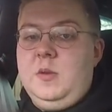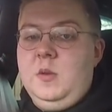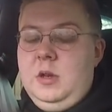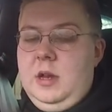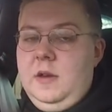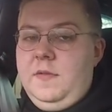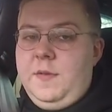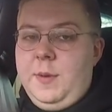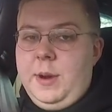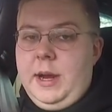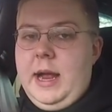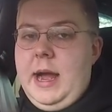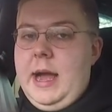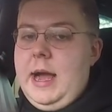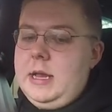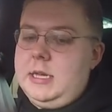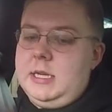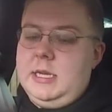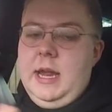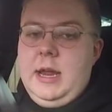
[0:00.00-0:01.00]
from different
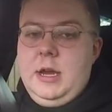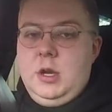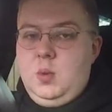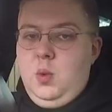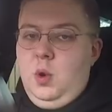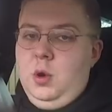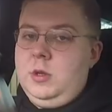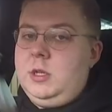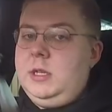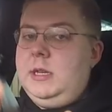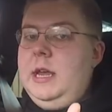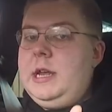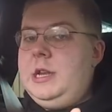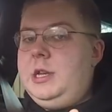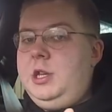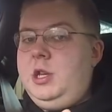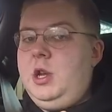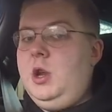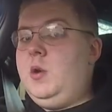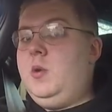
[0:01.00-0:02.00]
cars, stage 1,
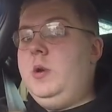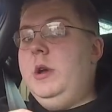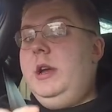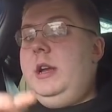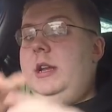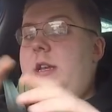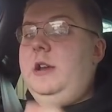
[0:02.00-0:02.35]
stage 2,